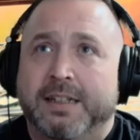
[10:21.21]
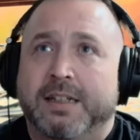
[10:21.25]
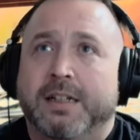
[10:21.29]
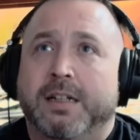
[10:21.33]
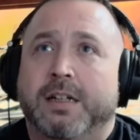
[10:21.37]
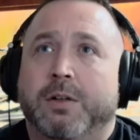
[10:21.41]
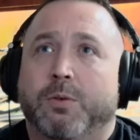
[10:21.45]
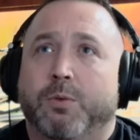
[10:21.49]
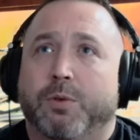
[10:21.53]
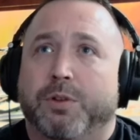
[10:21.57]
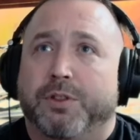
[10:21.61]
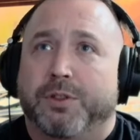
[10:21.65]

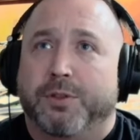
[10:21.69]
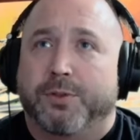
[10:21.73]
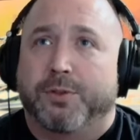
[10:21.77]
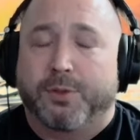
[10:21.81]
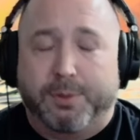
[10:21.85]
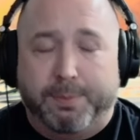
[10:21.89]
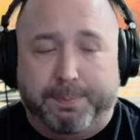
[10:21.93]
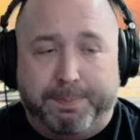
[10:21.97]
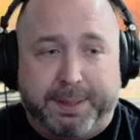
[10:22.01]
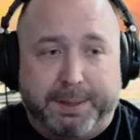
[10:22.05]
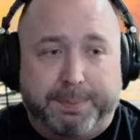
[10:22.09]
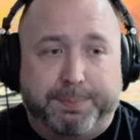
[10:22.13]
with the
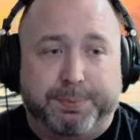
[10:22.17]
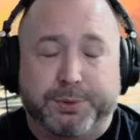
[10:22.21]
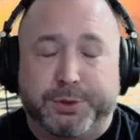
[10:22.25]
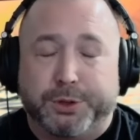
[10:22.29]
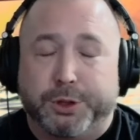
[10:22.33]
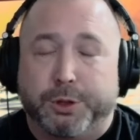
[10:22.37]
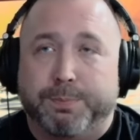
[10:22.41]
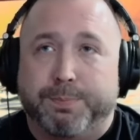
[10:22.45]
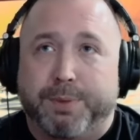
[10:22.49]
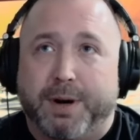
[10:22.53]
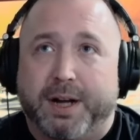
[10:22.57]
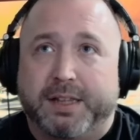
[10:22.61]
people you
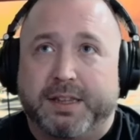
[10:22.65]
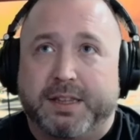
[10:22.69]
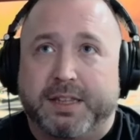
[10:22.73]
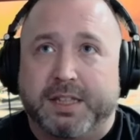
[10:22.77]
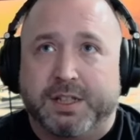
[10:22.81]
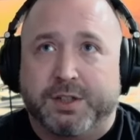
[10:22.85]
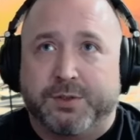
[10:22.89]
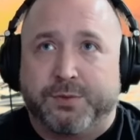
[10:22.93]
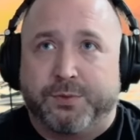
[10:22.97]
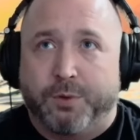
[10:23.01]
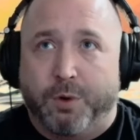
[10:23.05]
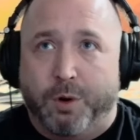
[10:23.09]
bought this
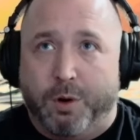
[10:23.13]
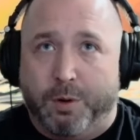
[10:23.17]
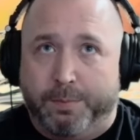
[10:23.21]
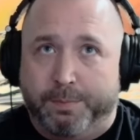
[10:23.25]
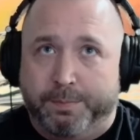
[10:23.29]
from,